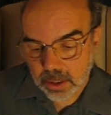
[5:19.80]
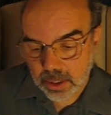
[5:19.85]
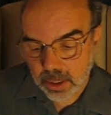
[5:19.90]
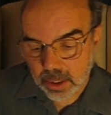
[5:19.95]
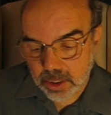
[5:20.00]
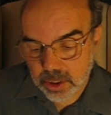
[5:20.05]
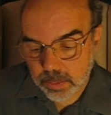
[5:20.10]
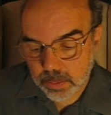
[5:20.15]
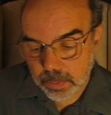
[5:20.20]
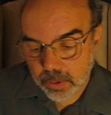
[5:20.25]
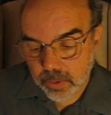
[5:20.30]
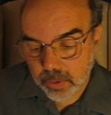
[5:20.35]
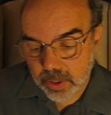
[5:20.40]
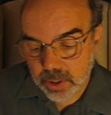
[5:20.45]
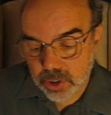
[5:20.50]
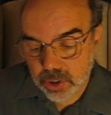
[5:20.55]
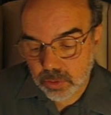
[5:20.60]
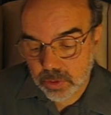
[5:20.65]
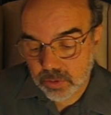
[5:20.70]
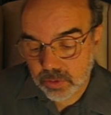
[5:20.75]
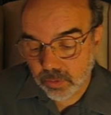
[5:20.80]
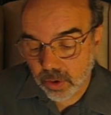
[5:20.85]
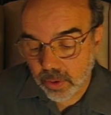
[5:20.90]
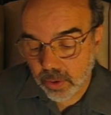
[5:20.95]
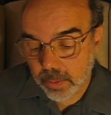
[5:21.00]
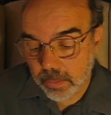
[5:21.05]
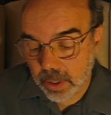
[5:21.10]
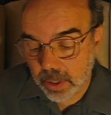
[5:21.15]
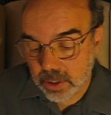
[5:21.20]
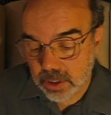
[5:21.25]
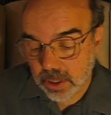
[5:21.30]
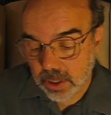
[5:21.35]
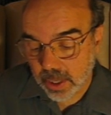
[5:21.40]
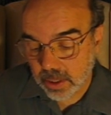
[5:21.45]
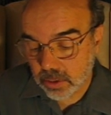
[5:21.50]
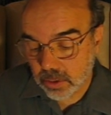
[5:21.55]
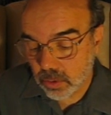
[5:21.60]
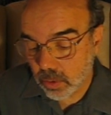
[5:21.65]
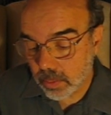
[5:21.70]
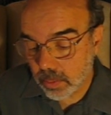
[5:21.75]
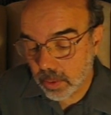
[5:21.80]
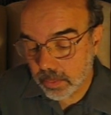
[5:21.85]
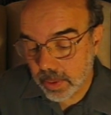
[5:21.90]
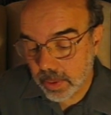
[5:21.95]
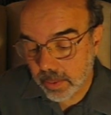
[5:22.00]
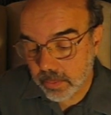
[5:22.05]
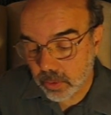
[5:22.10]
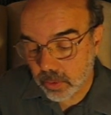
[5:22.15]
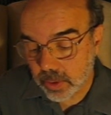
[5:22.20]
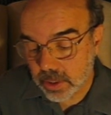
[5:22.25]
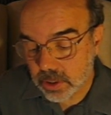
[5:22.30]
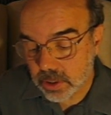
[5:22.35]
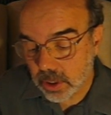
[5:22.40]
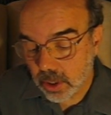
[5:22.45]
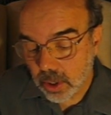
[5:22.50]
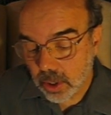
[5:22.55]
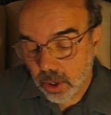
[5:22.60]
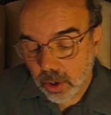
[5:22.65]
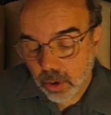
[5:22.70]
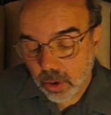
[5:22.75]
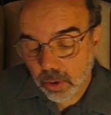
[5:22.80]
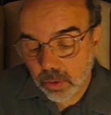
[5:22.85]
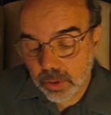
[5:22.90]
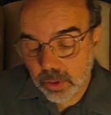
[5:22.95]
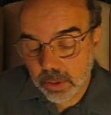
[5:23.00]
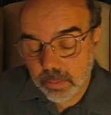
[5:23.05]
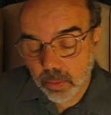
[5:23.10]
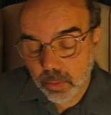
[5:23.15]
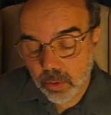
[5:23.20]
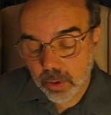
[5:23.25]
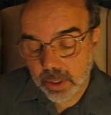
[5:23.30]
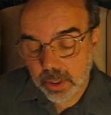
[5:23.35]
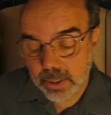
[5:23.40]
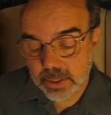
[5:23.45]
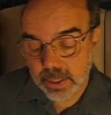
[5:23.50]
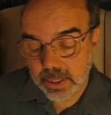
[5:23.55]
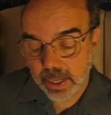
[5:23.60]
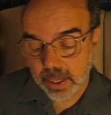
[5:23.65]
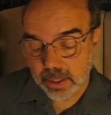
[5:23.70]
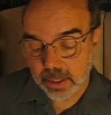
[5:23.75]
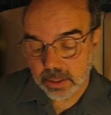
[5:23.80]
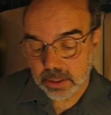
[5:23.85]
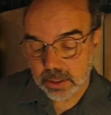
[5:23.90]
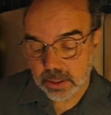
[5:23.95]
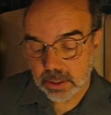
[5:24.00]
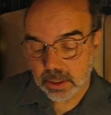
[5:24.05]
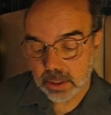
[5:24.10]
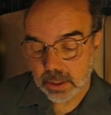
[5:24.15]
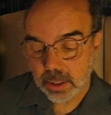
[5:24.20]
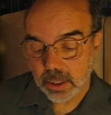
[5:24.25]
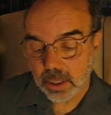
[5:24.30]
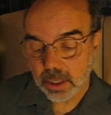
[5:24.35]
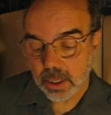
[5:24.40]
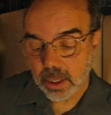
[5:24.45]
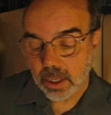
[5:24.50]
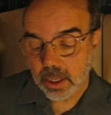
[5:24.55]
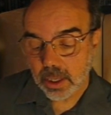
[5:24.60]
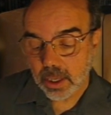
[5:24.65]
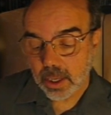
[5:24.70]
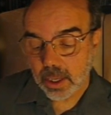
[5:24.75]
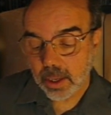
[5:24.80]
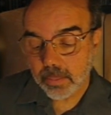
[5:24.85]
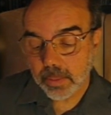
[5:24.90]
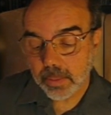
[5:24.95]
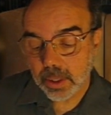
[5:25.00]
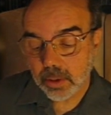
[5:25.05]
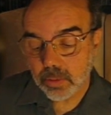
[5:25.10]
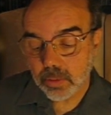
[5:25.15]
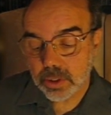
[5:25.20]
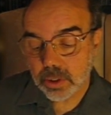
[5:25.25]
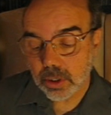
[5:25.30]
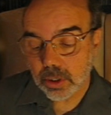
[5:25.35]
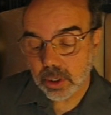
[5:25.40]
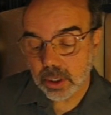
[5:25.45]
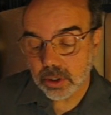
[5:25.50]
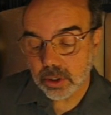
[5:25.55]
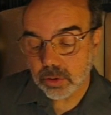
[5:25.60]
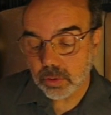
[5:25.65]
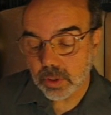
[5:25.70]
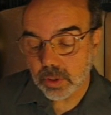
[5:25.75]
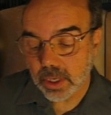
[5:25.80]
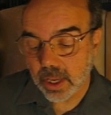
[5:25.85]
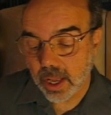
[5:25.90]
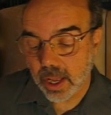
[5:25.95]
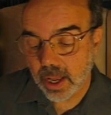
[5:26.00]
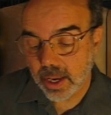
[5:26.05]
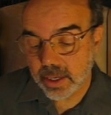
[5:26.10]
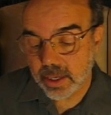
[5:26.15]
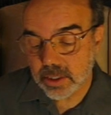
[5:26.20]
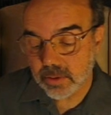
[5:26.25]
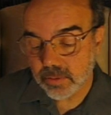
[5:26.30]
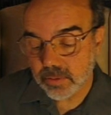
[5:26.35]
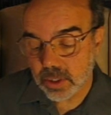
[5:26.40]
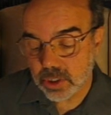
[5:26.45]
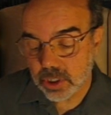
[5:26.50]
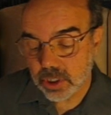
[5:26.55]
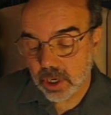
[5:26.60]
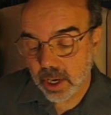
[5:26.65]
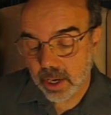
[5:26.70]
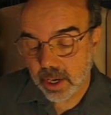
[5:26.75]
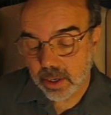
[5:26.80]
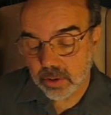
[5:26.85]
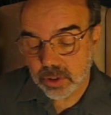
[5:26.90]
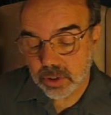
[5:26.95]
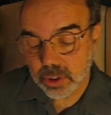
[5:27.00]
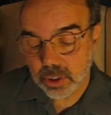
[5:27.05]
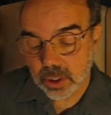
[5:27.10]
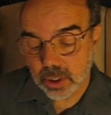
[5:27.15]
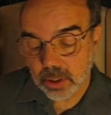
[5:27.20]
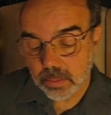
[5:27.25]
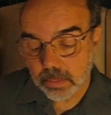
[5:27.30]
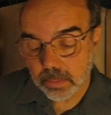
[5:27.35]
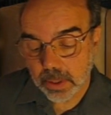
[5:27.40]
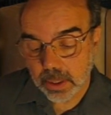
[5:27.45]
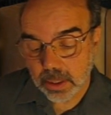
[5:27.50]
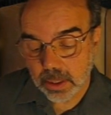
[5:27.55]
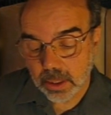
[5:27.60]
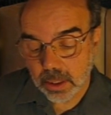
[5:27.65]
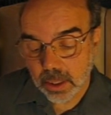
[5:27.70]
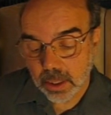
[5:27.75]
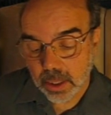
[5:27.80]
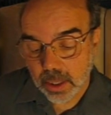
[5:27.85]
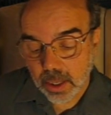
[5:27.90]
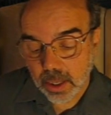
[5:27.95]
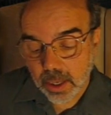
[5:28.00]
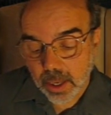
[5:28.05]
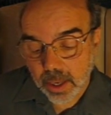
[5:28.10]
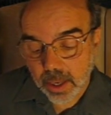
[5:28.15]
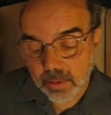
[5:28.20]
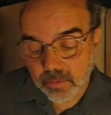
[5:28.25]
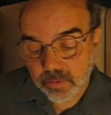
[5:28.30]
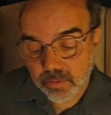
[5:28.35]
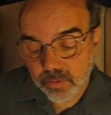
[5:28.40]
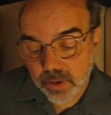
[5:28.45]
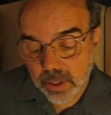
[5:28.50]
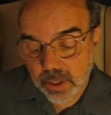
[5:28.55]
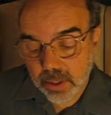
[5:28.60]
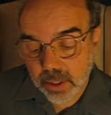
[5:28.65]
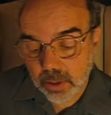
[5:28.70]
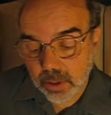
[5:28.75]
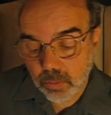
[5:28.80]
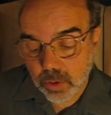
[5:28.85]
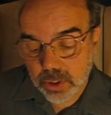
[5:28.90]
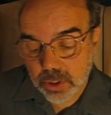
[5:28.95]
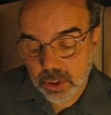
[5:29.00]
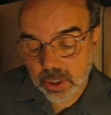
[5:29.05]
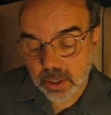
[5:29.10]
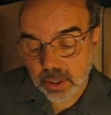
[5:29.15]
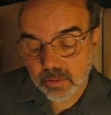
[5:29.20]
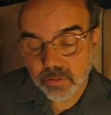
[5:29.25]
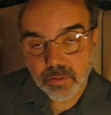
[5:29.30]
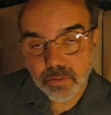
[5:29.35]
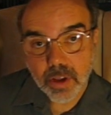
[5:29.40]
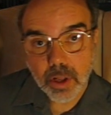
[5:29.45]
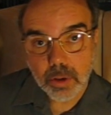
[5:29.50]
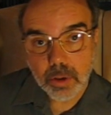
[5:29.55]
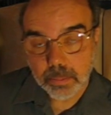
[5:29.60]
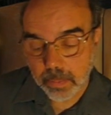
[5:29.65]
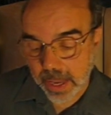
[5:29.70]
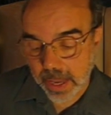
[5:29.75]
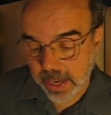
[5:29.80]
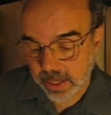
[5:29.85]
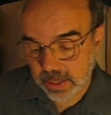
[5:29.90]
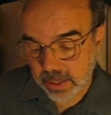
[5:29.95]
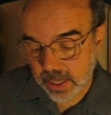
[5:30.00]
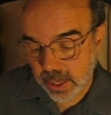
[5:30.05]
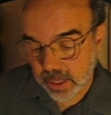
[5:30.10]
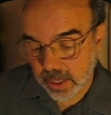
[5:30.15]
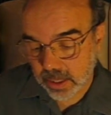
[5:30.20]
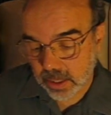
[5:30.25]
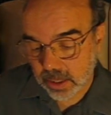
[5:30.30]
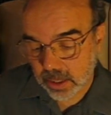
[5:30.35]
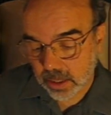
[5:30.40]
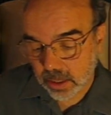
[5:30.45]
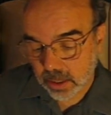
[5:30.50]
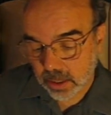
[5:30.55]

The experience was very much like normal memories, only more intense. Emily was looking through the eyes of the child she had been, and feeling what she had felt back then.